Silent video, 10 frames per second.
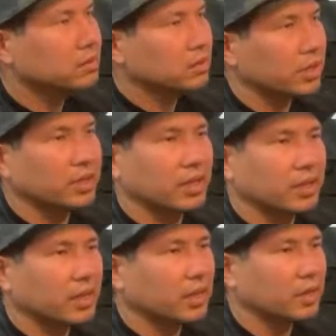Yeah, and then
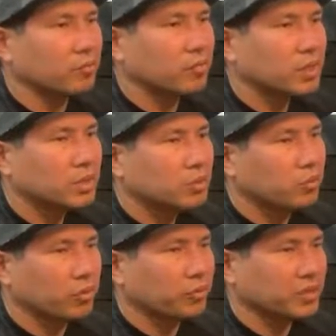
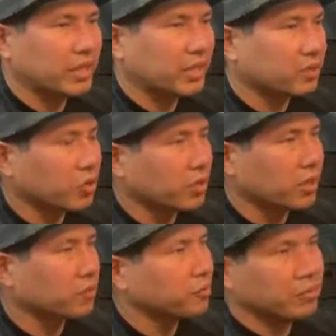we'll fish like a 30
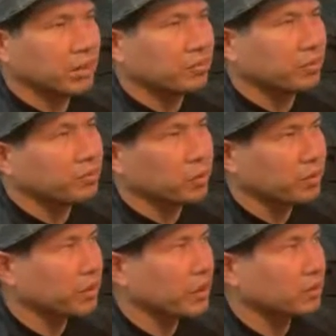or even 40
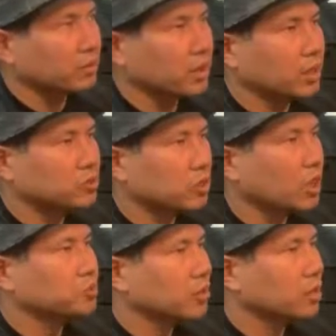pound
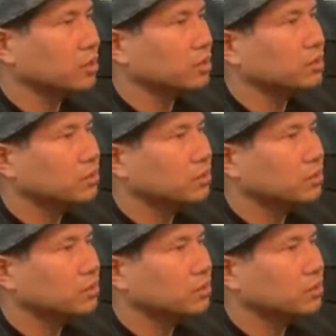top shot.